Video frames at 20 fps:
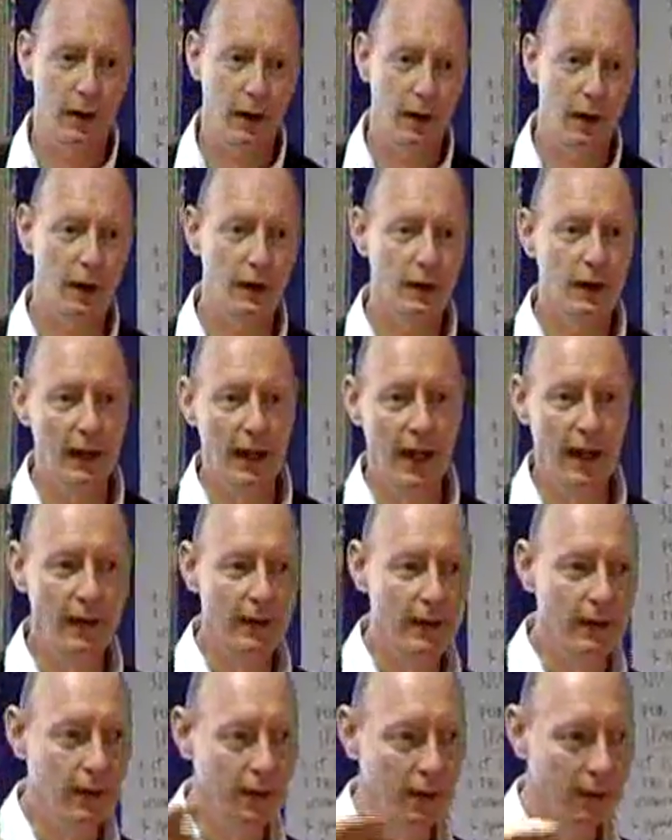On the
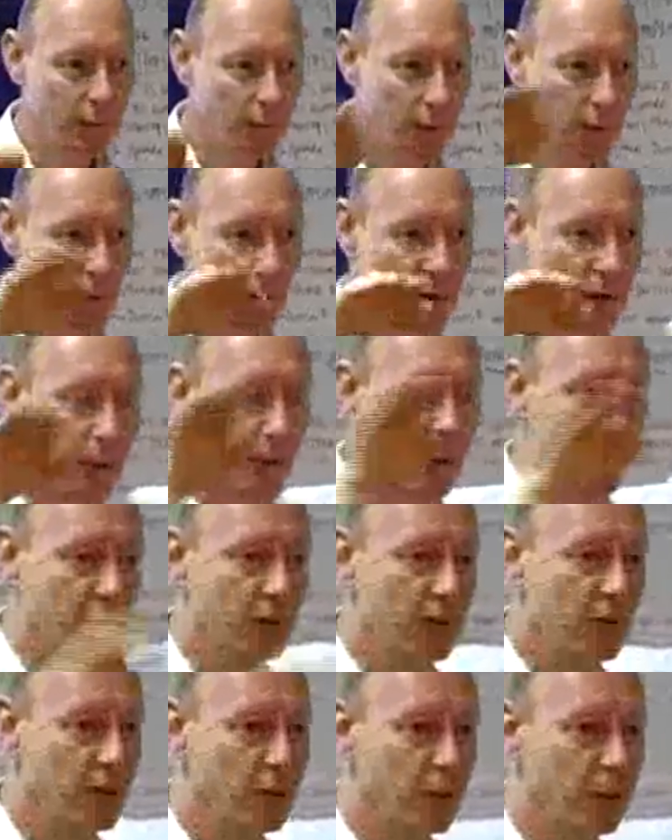ladder, we were
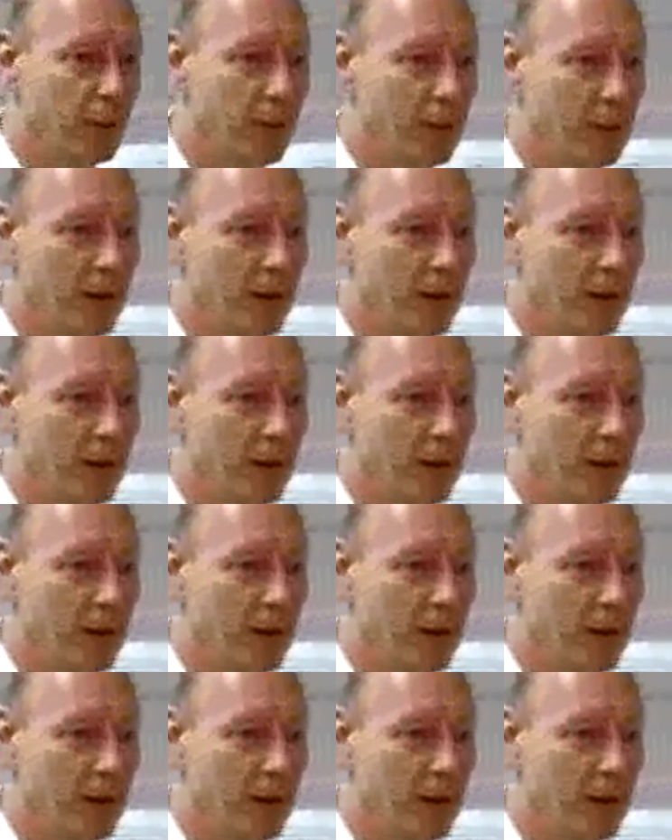supposed to